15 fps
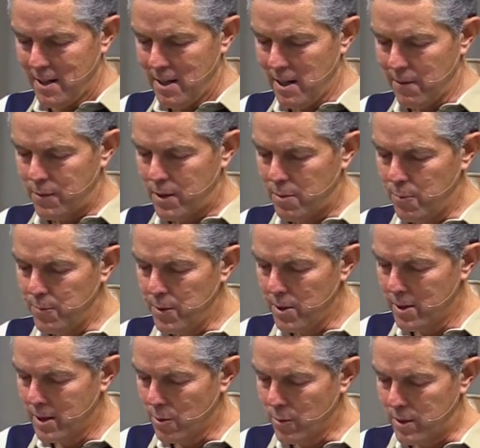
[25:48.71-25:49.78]
of
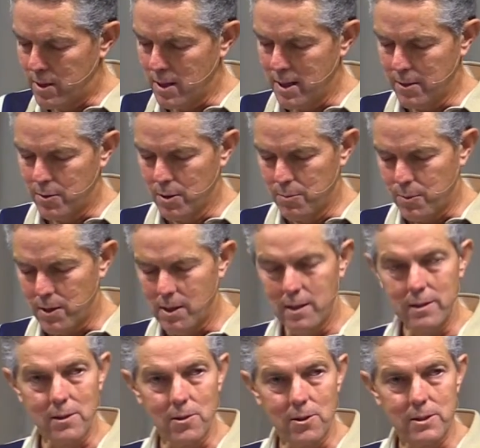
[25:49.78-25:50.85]
communing with God through prayer
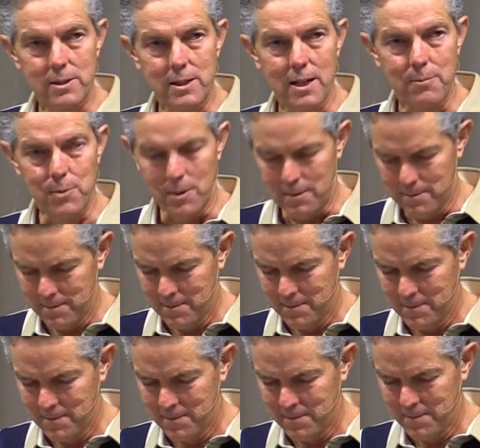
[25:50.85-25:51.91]
and the Lord's Supper.
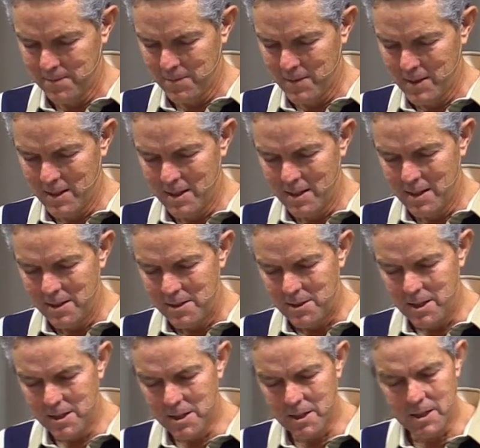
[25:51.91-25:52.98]

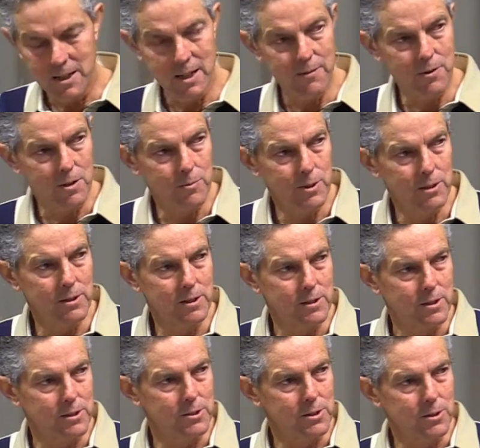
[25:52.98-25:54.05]
Jesus gave communion
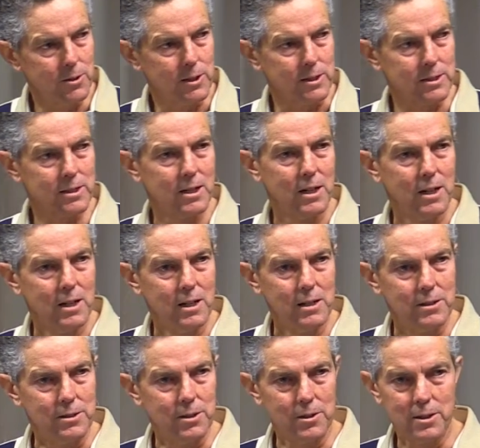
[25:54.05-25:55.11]
to Judas.
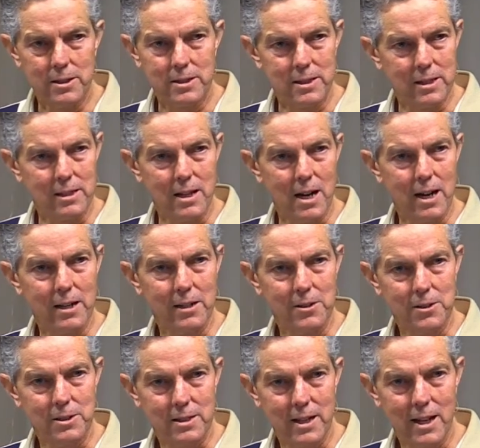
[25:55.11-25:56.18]
Judas did not
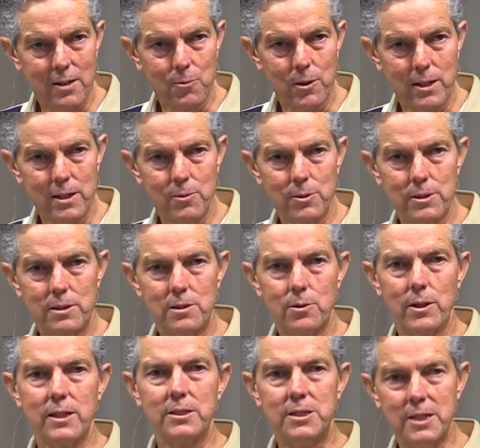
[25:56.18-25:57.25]
understand what he was
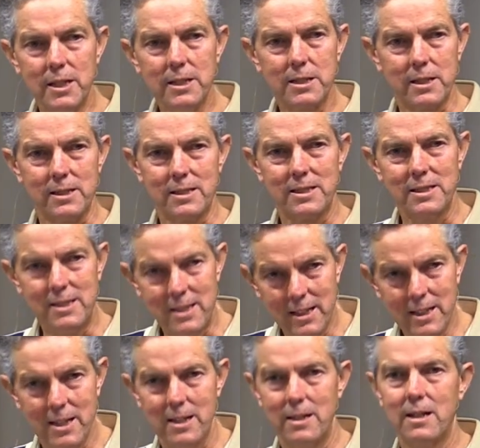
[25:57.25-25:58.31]
doing. Jesus
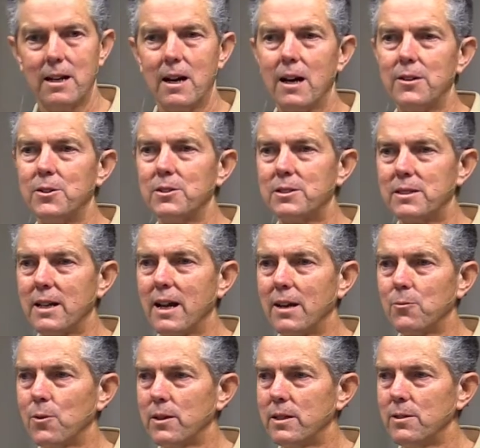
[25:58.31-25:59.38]
did
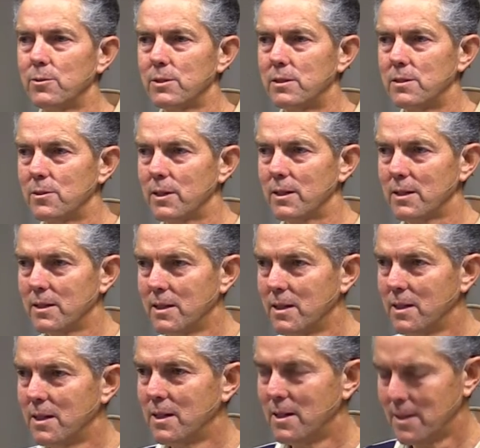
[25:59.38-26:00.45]
understand what he was doing.
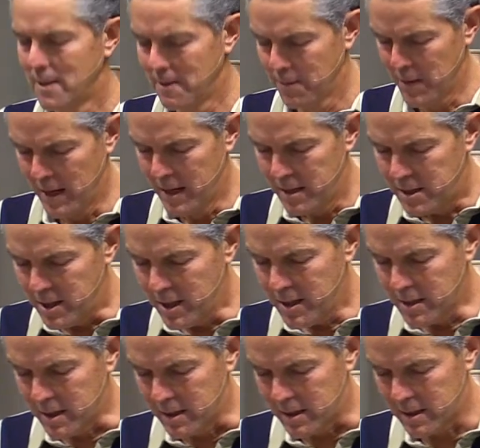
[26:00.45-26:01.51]

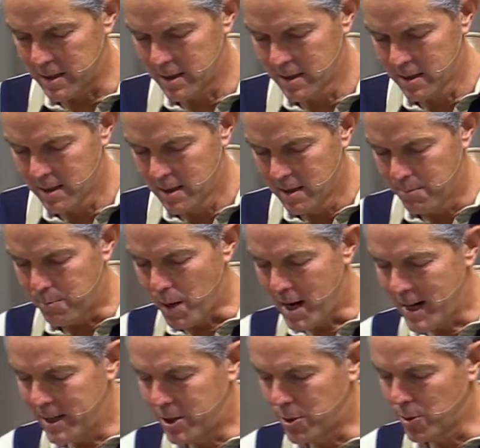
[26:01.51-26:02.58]
Jesus,
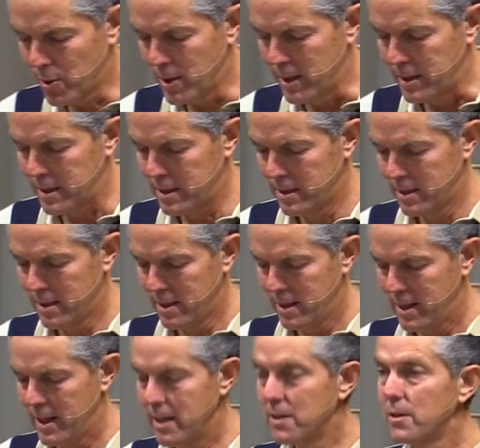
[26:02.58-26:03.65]
by choice,
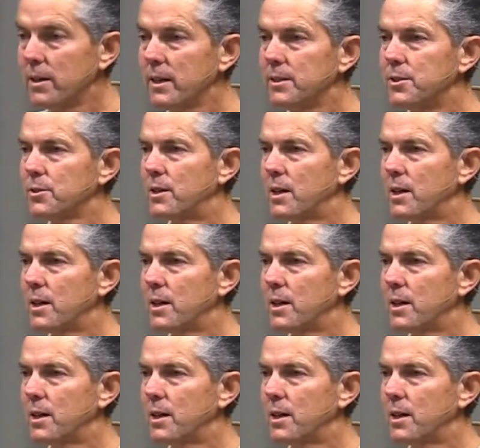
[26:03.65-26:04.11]
entered into